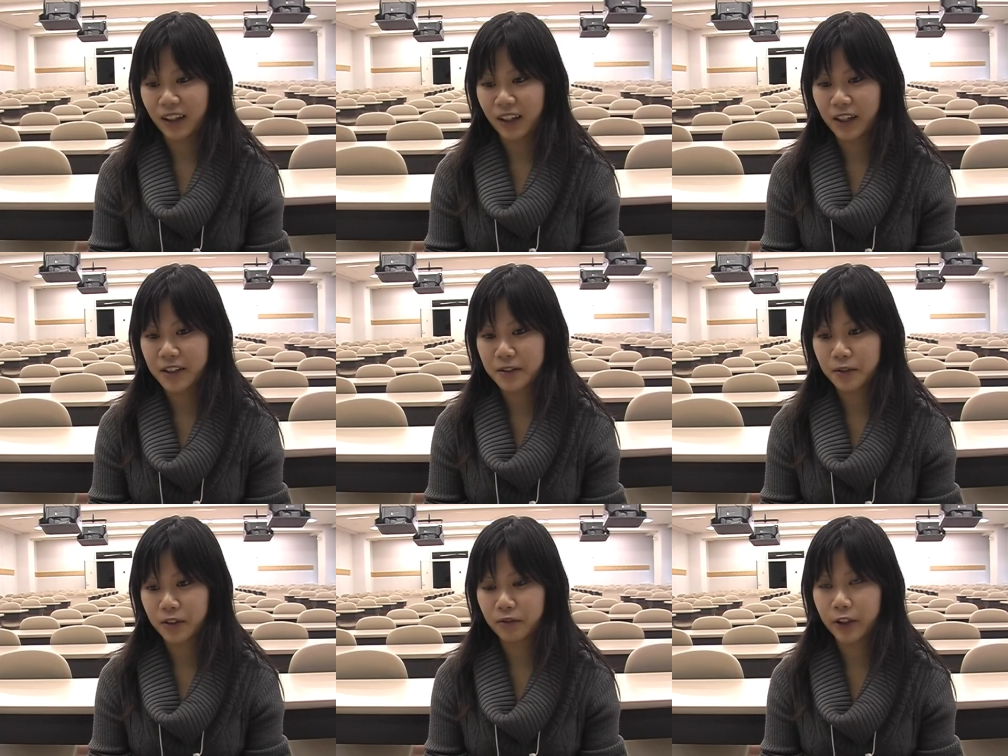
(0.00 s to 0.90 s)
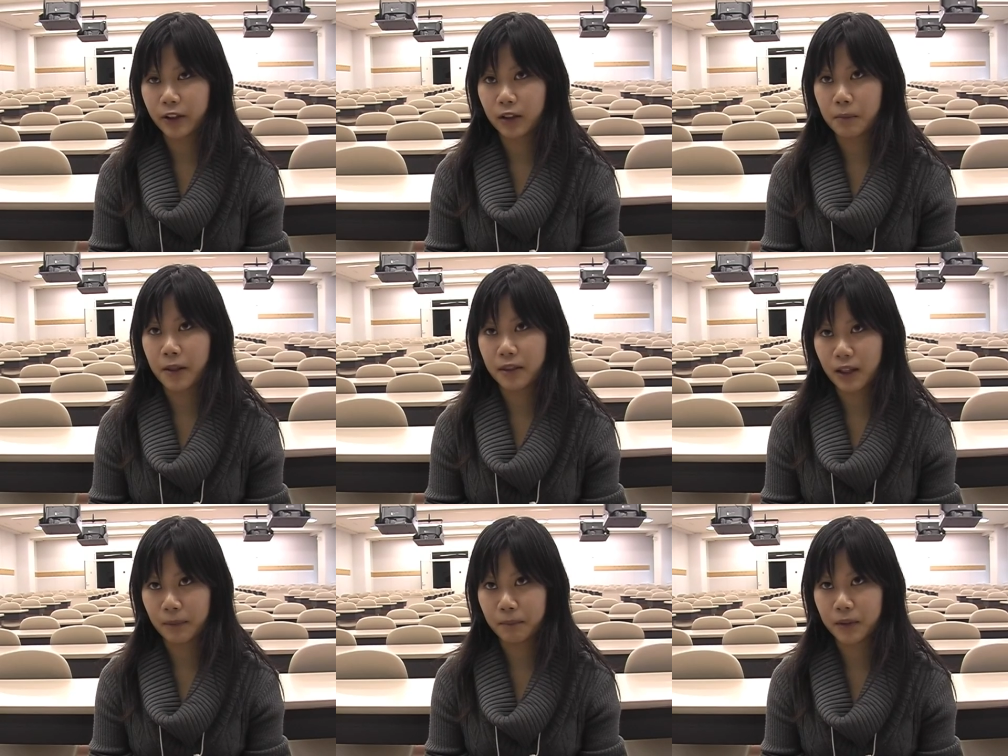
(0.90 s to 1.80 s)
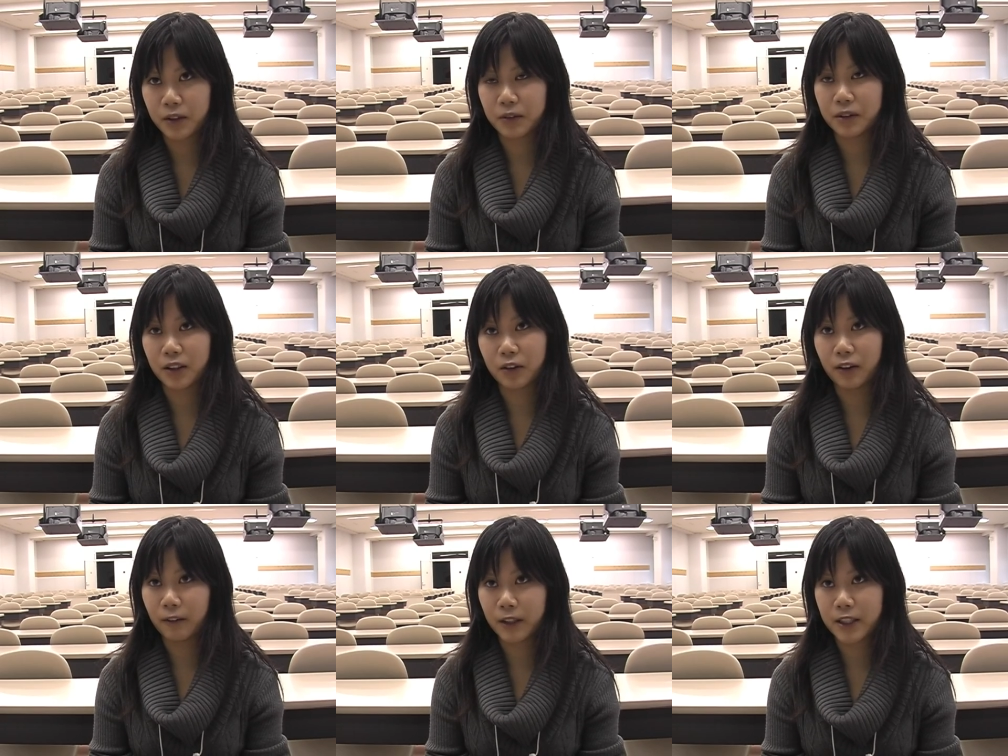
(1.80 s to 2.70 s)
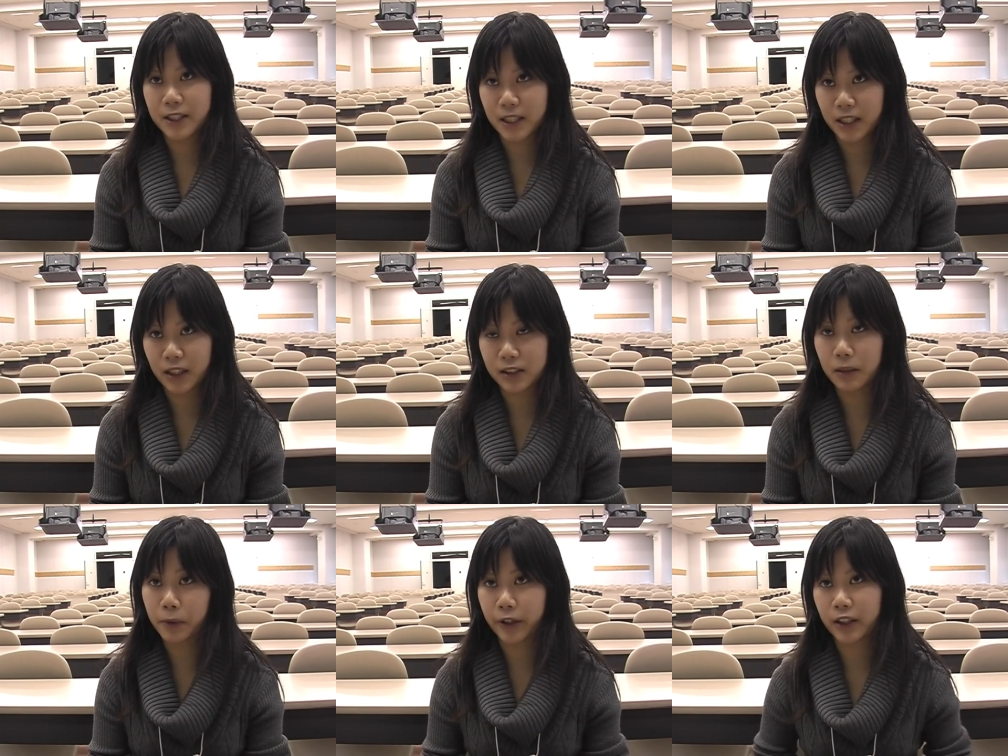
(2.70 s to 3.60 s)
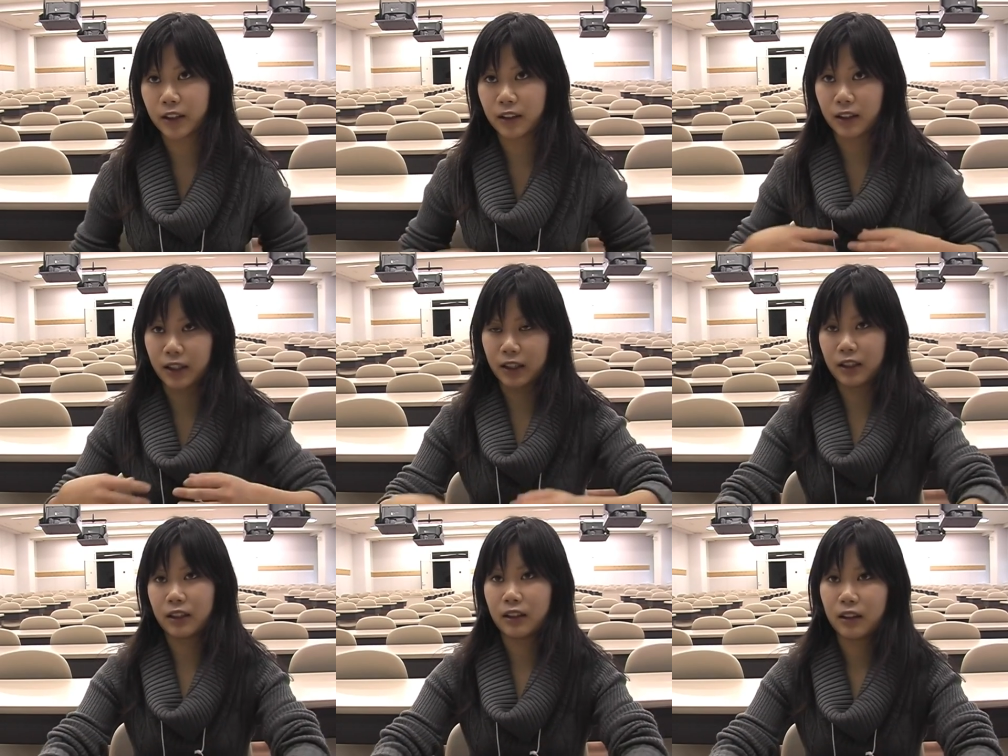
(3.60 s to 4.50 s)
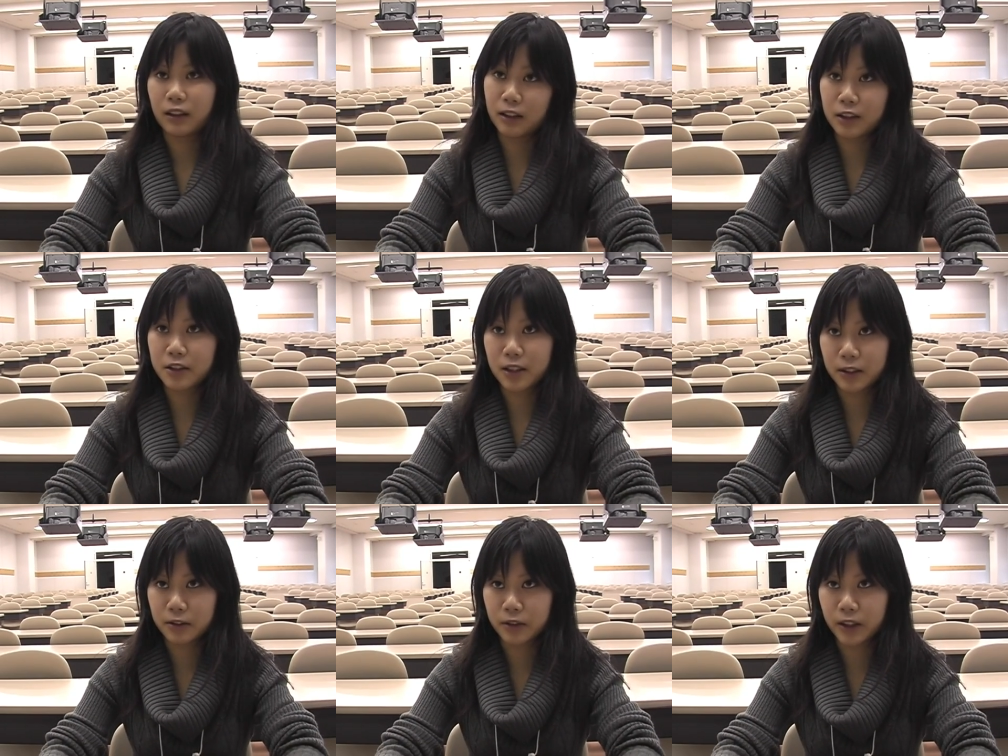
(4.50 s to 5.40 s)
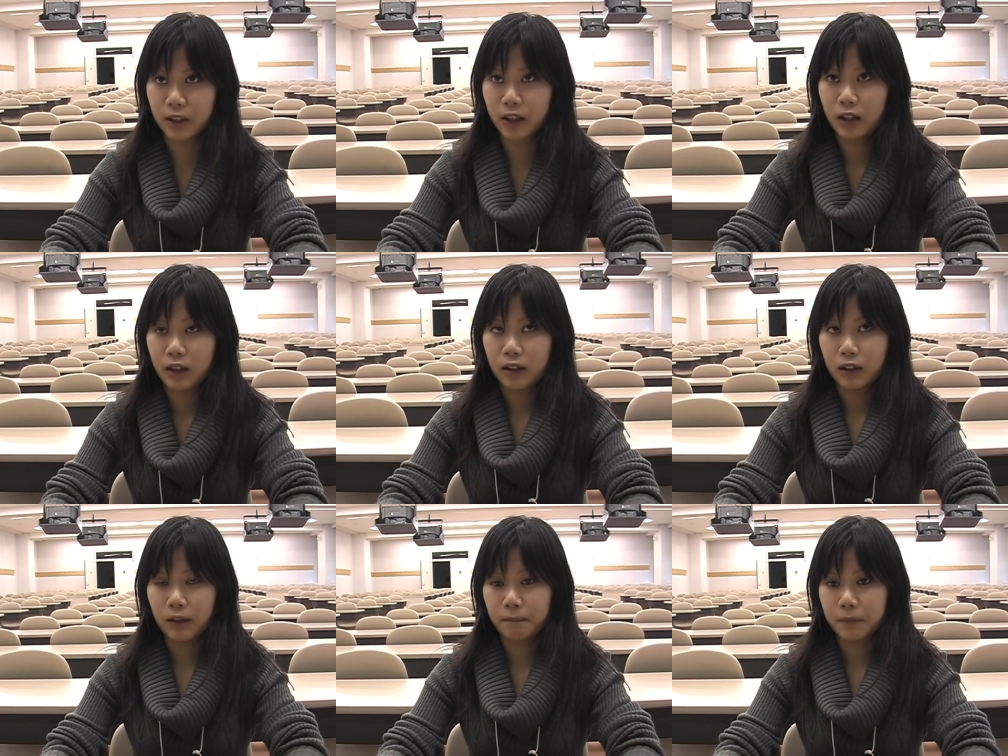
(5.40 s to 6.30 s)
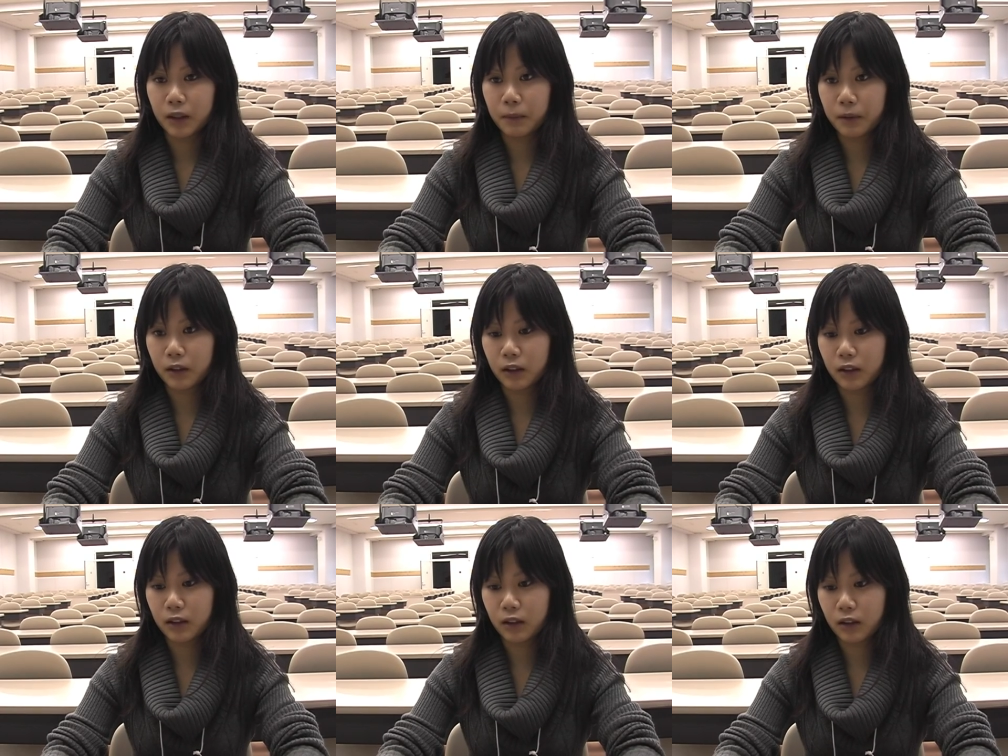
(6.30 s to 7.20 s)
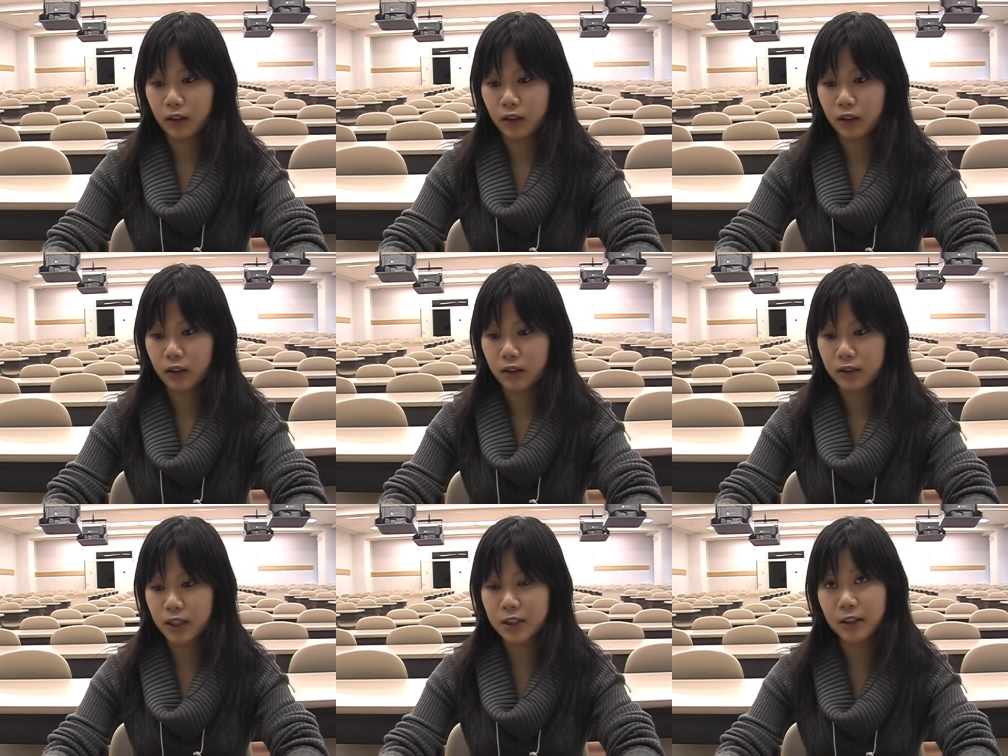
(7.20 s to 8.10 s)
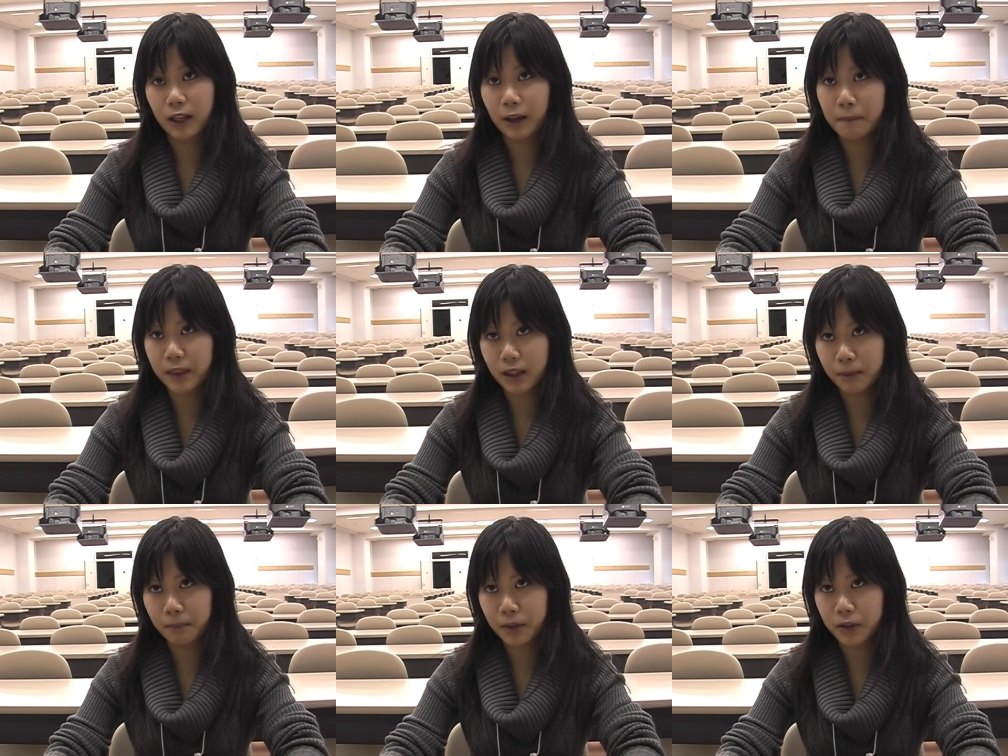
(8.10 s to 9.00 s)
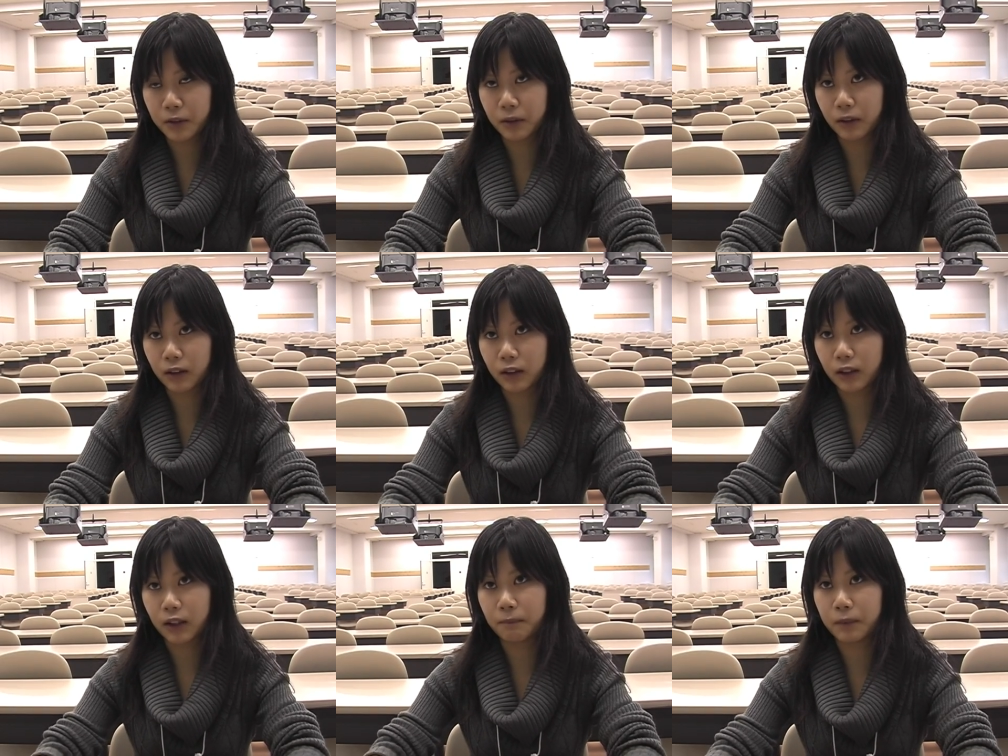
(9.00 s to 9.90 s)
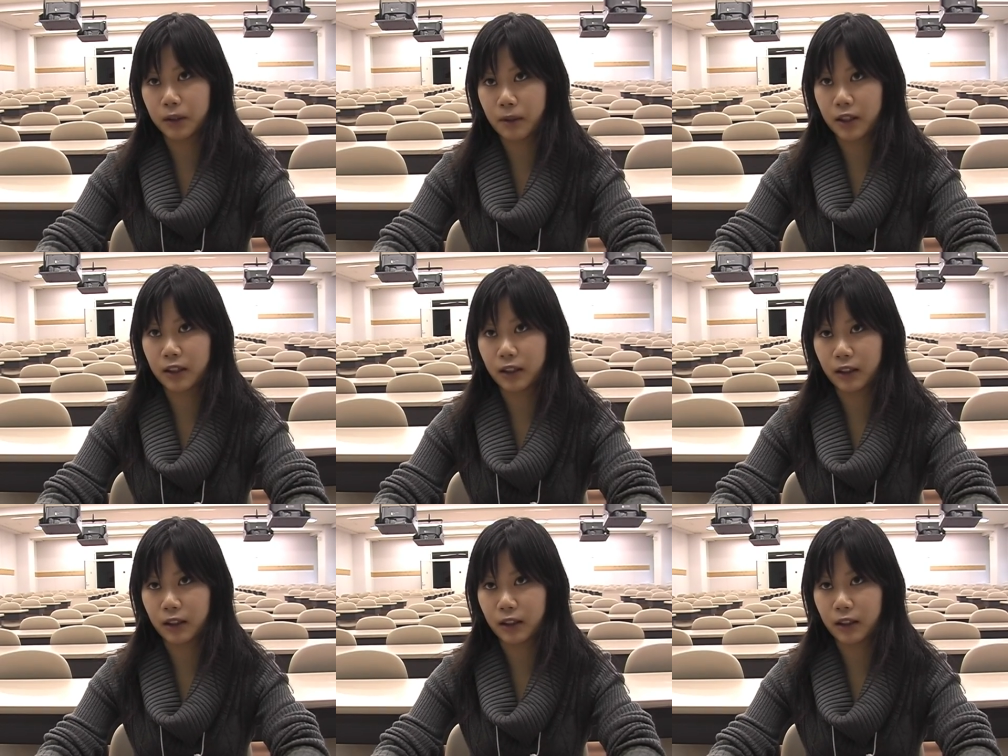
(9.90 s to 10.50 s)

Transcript: I strongly recommend them to go overseas, somewhere like English country, and if it doesn't help them to improve their